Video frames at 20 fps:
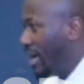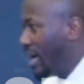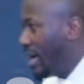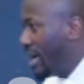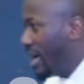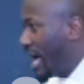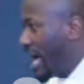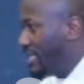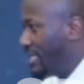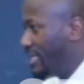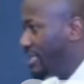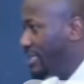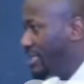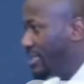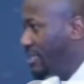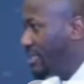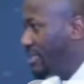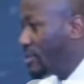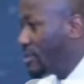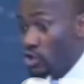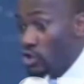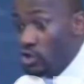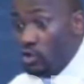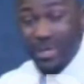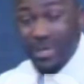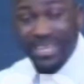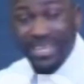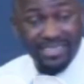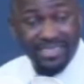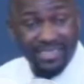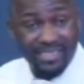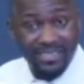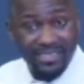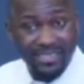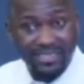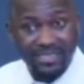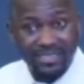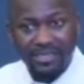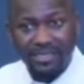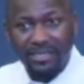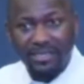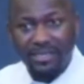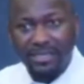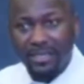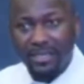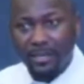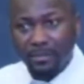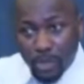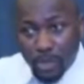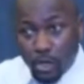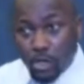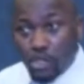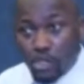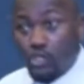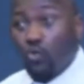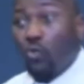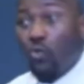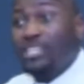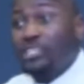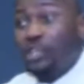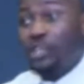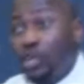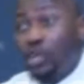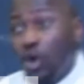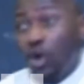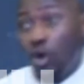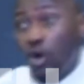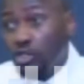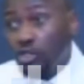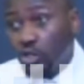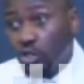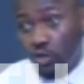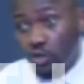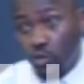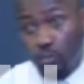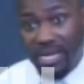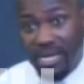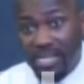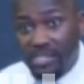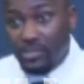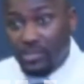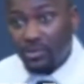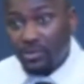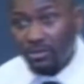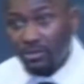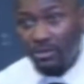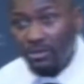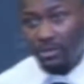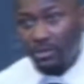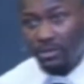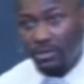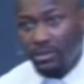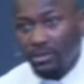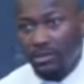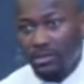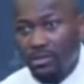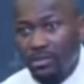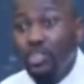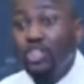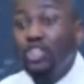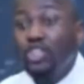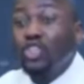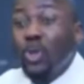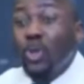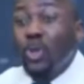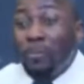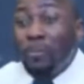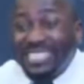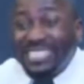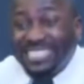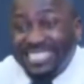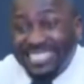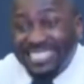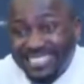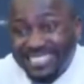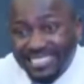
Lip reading: And sowing. Because you want God to bless you. Stop it.